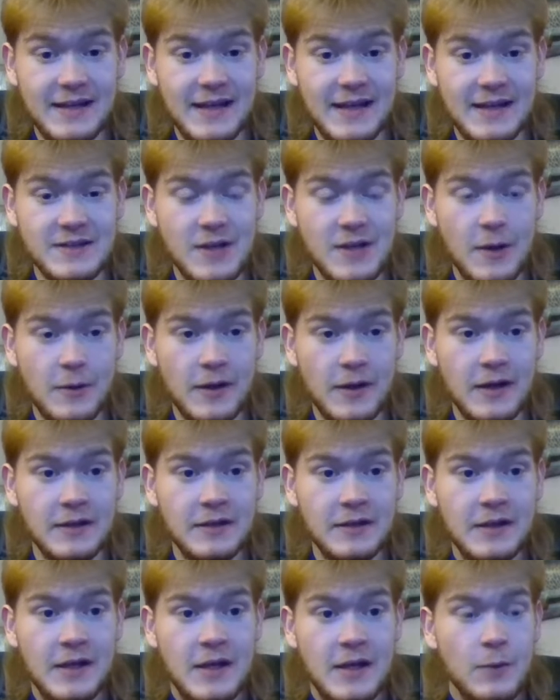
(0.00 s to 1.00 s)
Daytona.
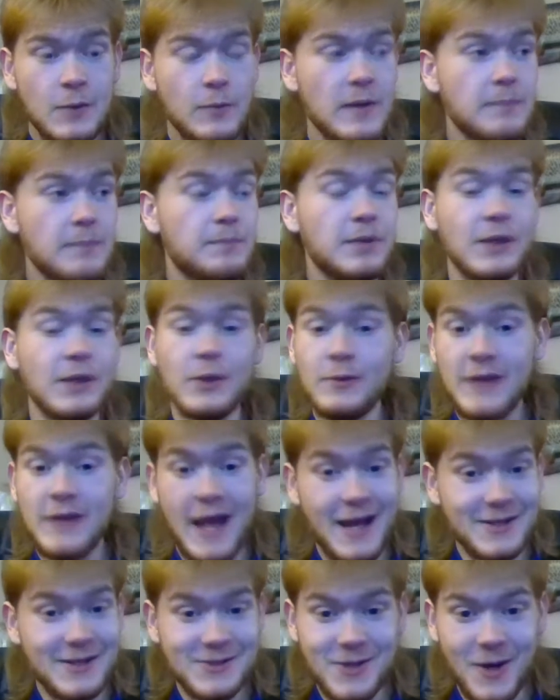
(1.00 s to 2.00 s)
We blew
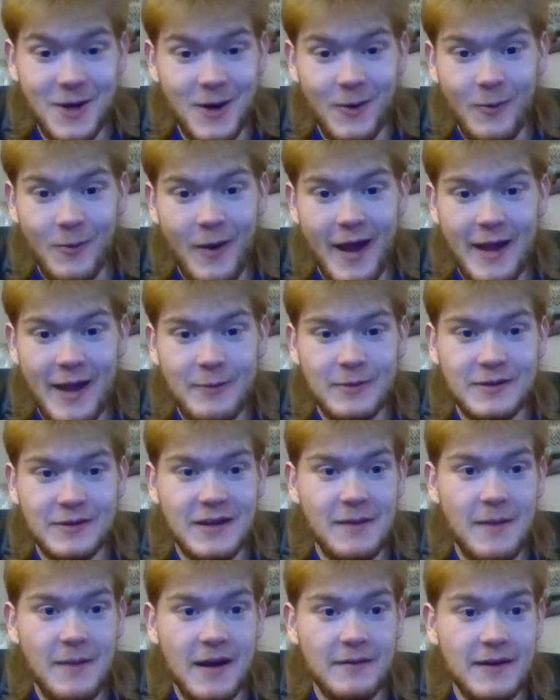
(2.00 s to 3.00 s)
NASCAR away with
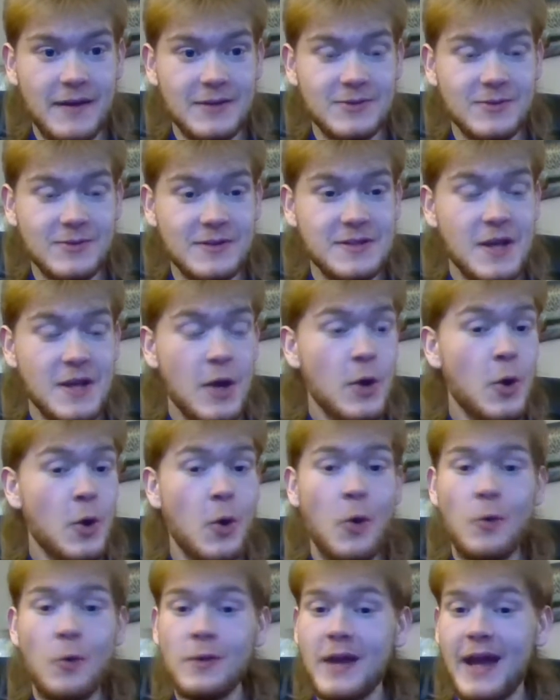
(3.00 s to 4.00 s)
the amount of entries.
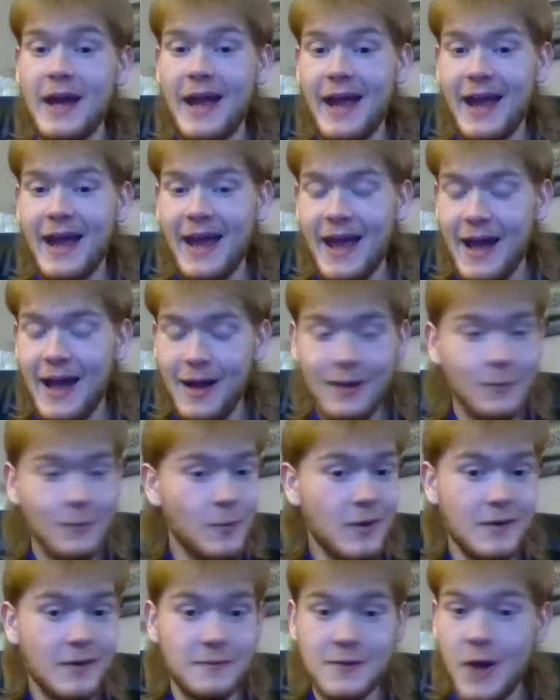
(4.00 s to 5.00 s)
Who the hell
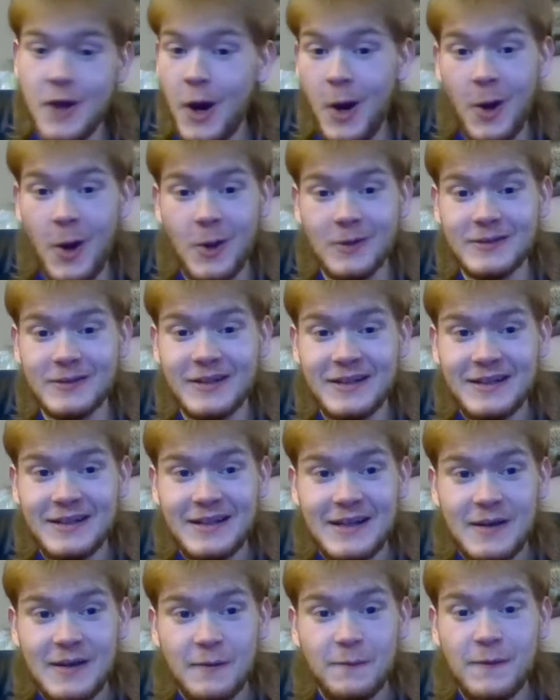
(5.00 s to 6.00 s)
would have called
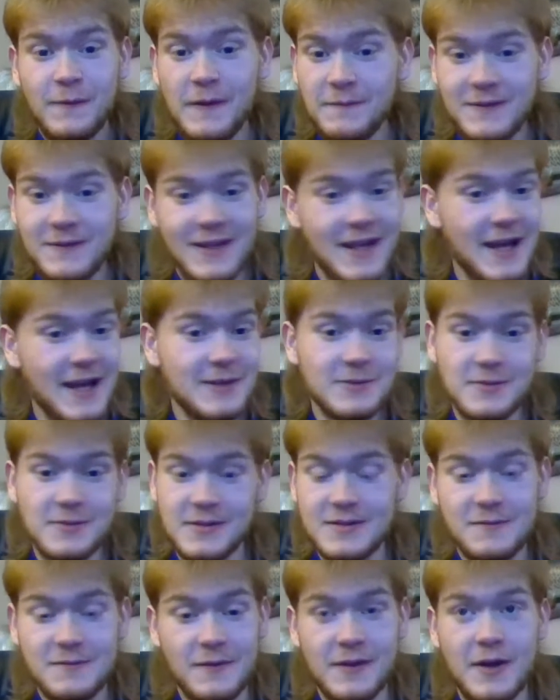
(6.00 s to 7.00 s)
50
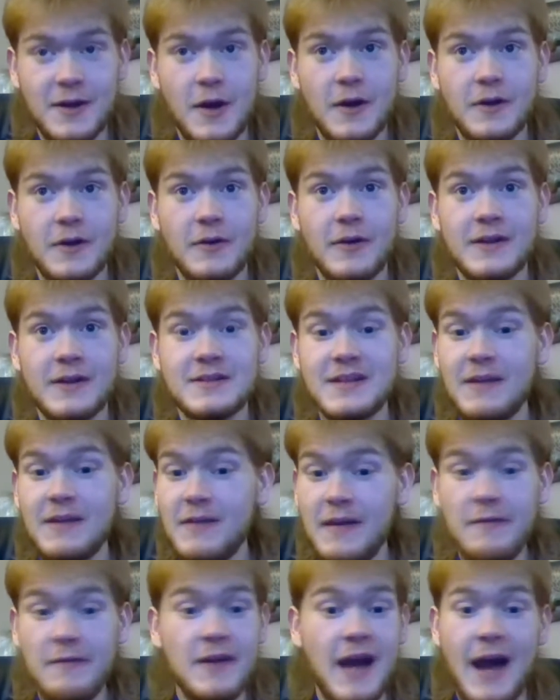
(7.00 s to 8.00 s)
entries for the ARCA race?
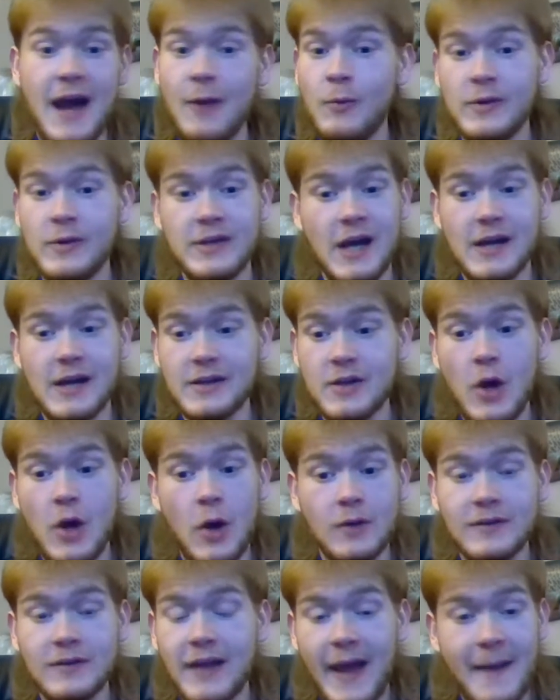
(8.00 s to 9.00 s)
Even I would not have
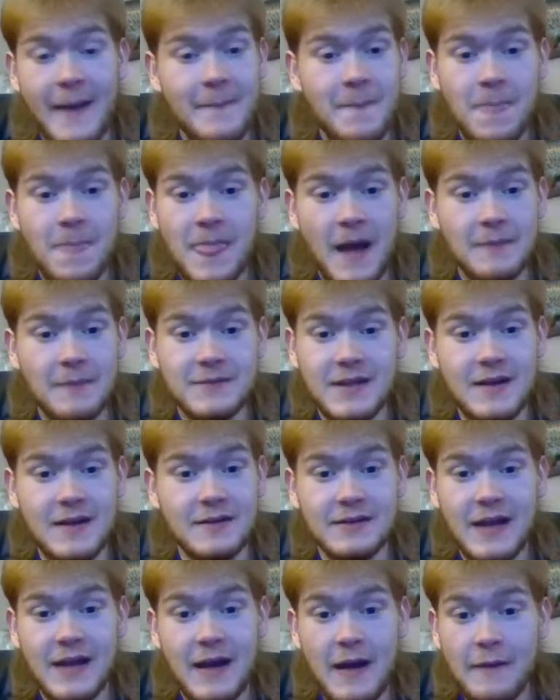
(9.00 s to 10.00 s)
called that. I'm
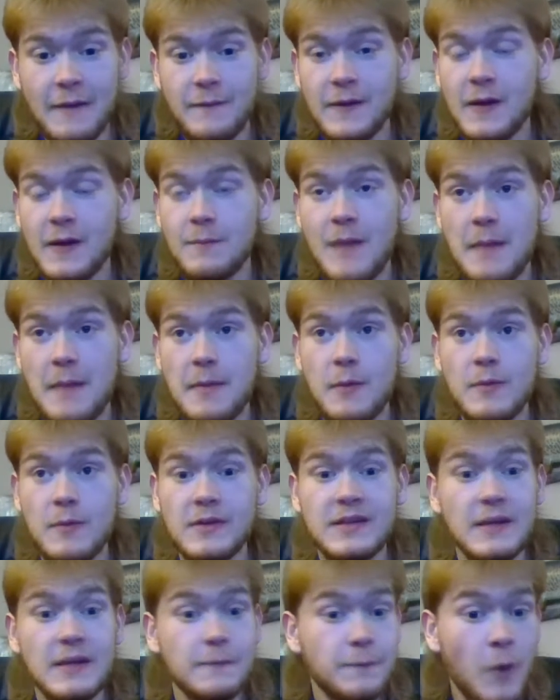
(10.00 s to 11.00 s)
telling you. I figured maybe
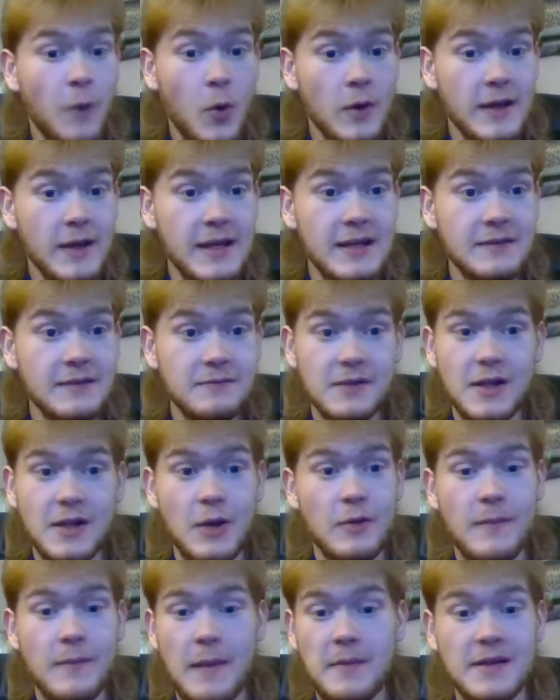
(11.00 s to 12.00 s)
we'd get 40,
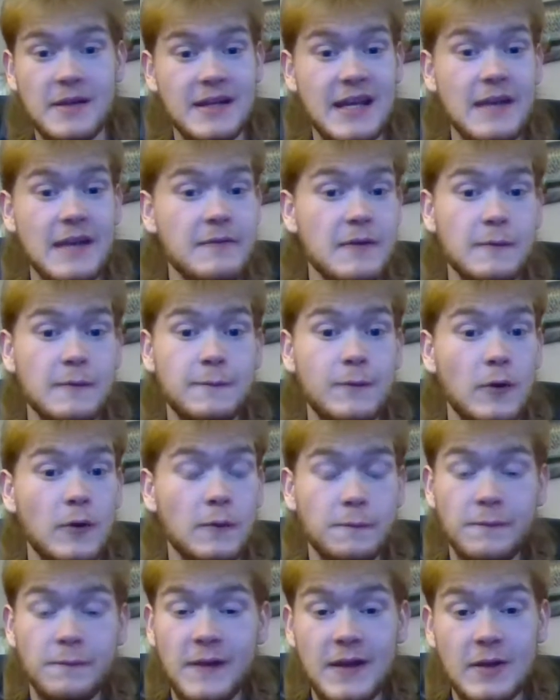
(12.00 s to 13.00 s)
maybe an even full
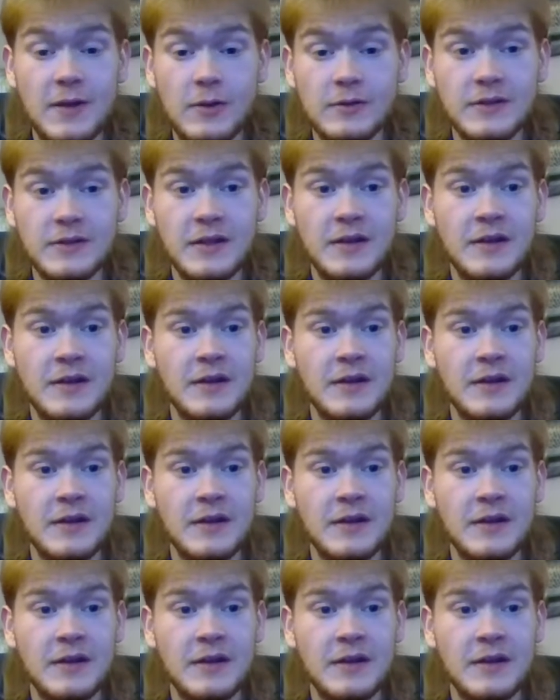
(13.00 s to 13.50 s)
field.